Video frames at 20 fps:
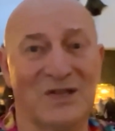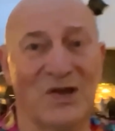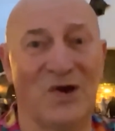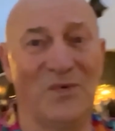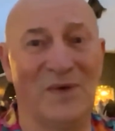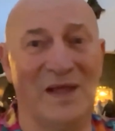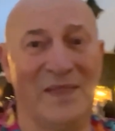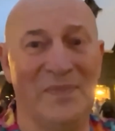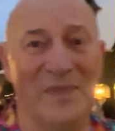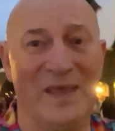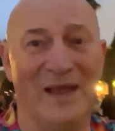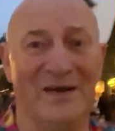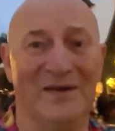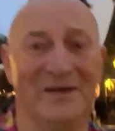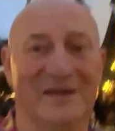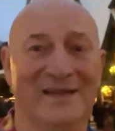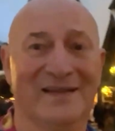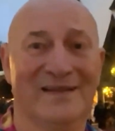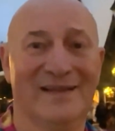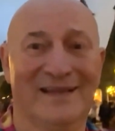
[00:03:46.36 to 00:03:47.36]
go in there.
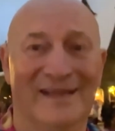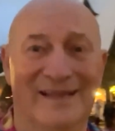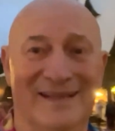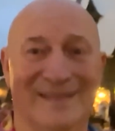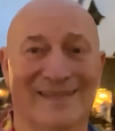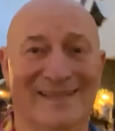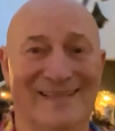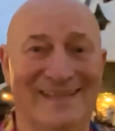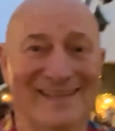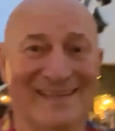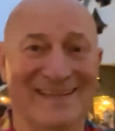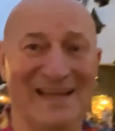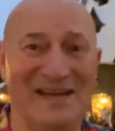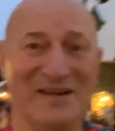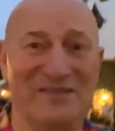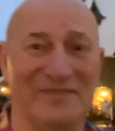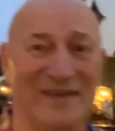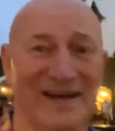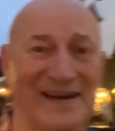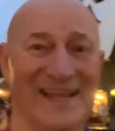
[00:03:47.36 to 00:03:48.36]

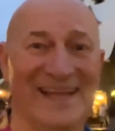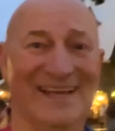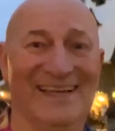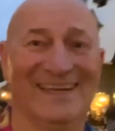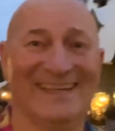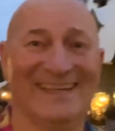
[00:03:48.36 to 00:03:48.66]
Kind of funny.